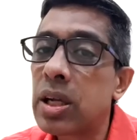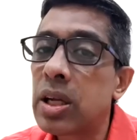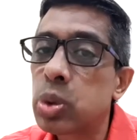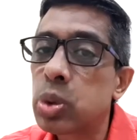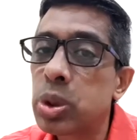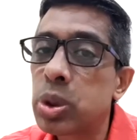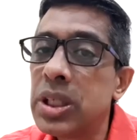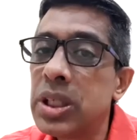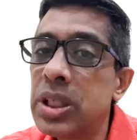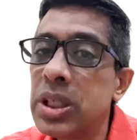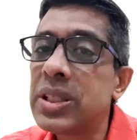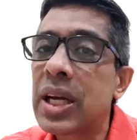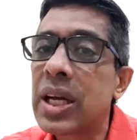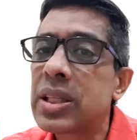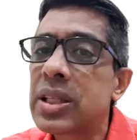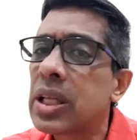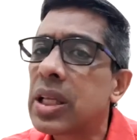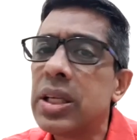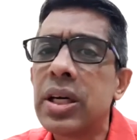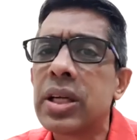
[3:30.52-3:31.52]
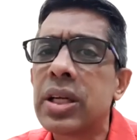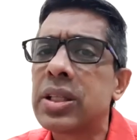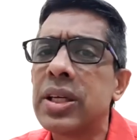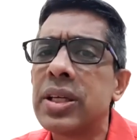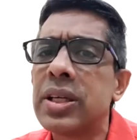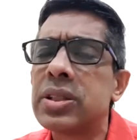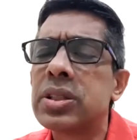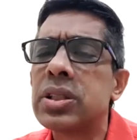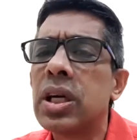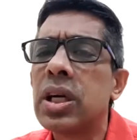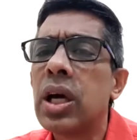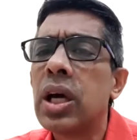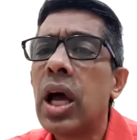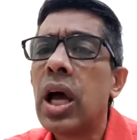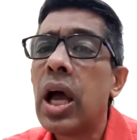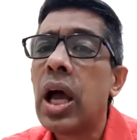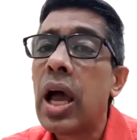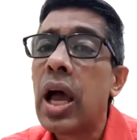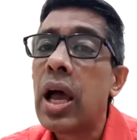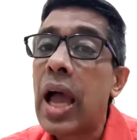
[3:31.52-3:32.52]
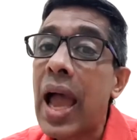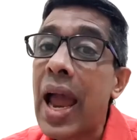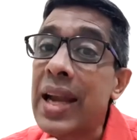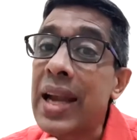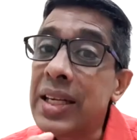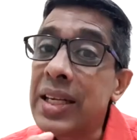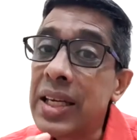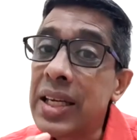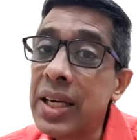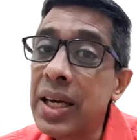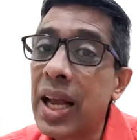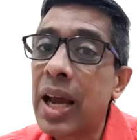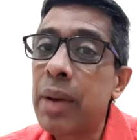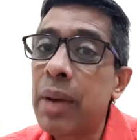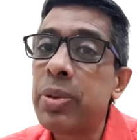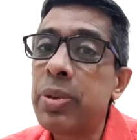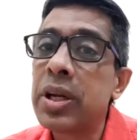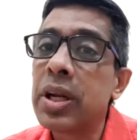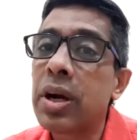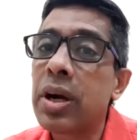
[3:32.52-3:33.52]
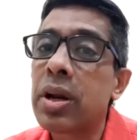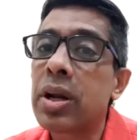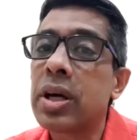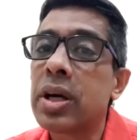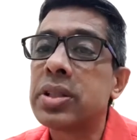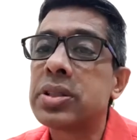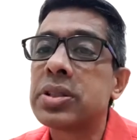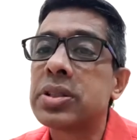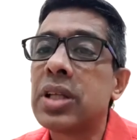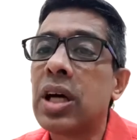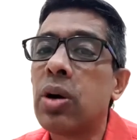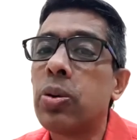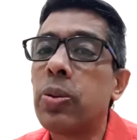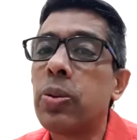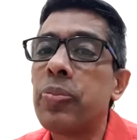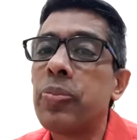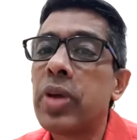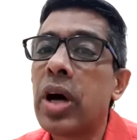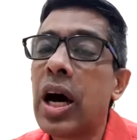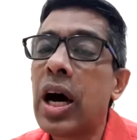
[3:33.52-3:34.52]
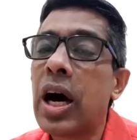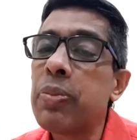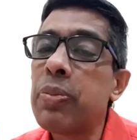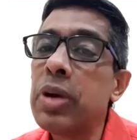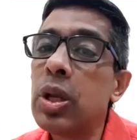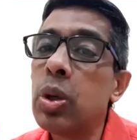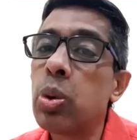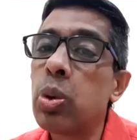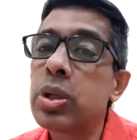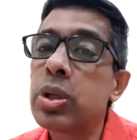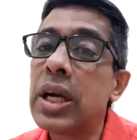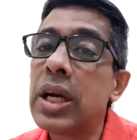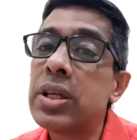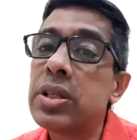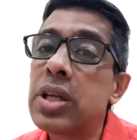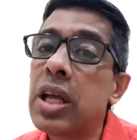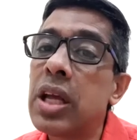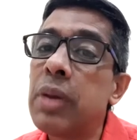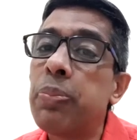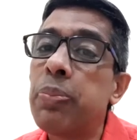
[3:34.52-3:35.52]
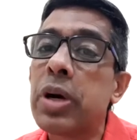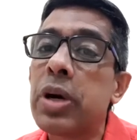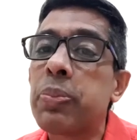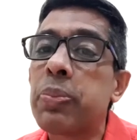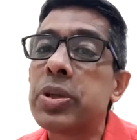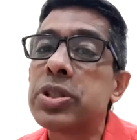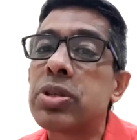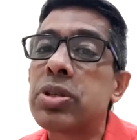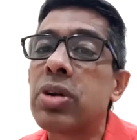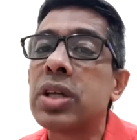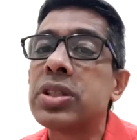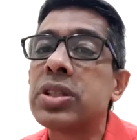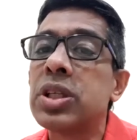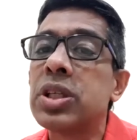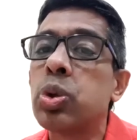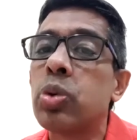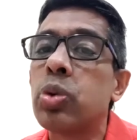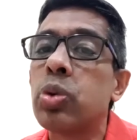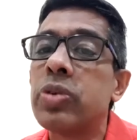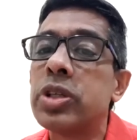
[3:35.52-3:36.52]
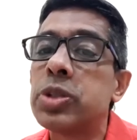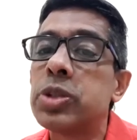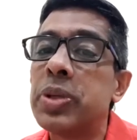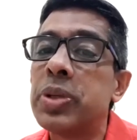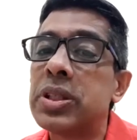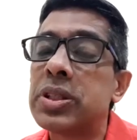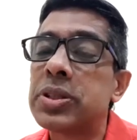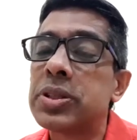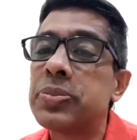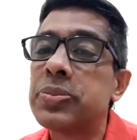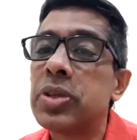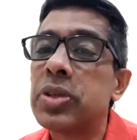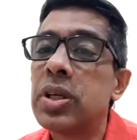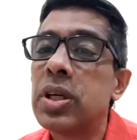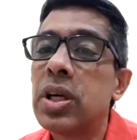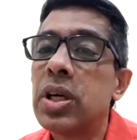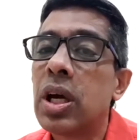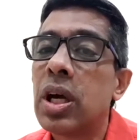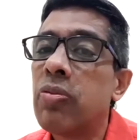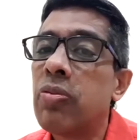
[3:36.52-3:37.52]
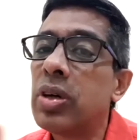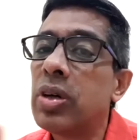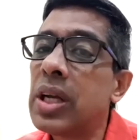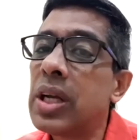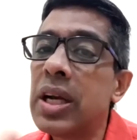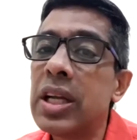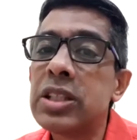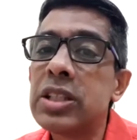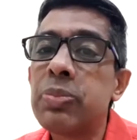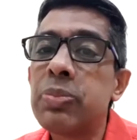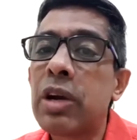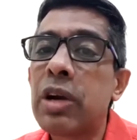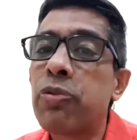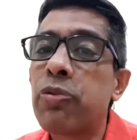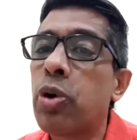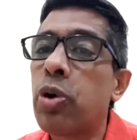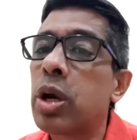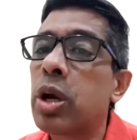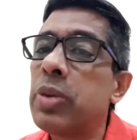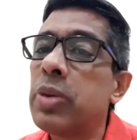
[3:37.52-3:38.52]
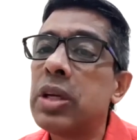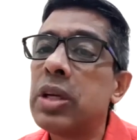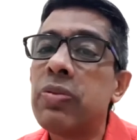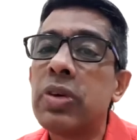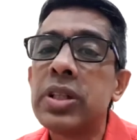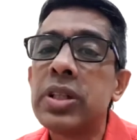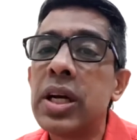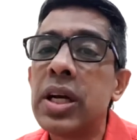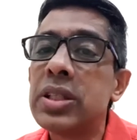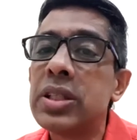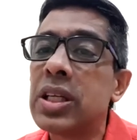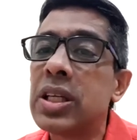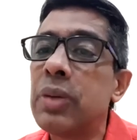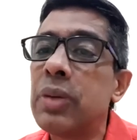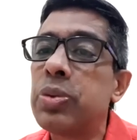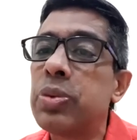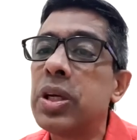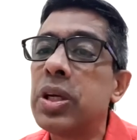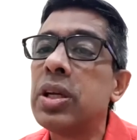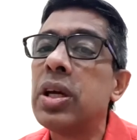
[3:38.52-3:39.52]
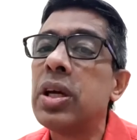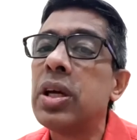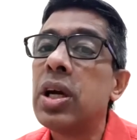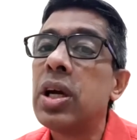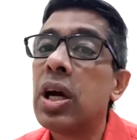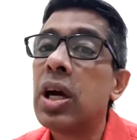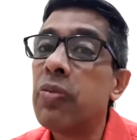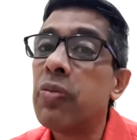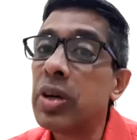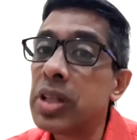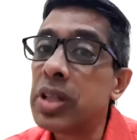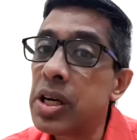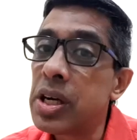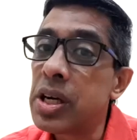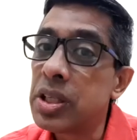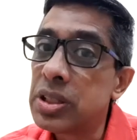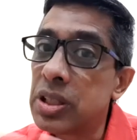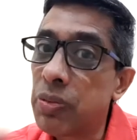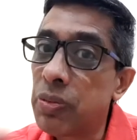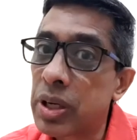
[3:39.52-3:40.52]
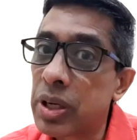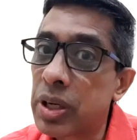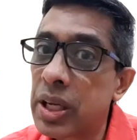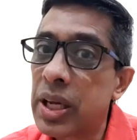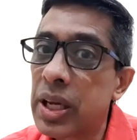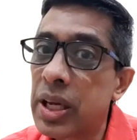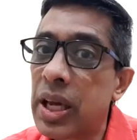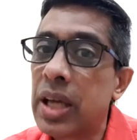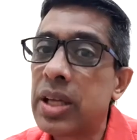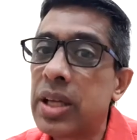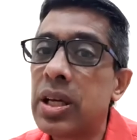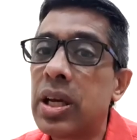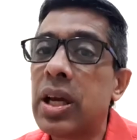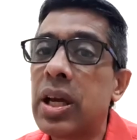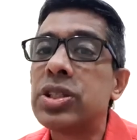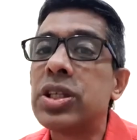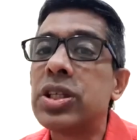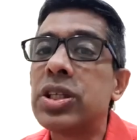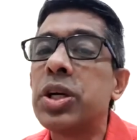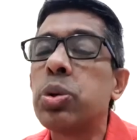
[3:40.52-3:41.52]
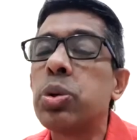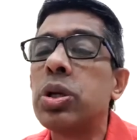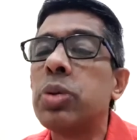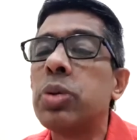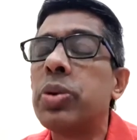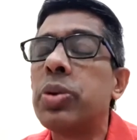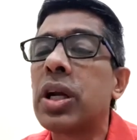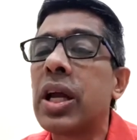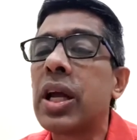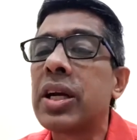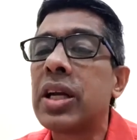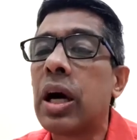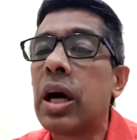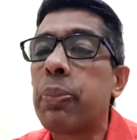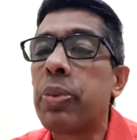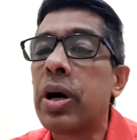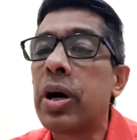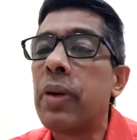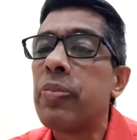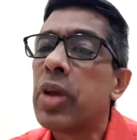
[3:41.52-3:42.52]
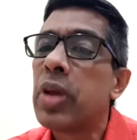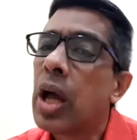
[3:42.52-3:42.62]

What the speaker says: So these are clear things. Anti-diabetic drugs now are being looked at, repurposed drugs in COVID space. Whether it is metformin, whether it is gliptin, whether it is even a SGLT2 inhibitor like DAPA,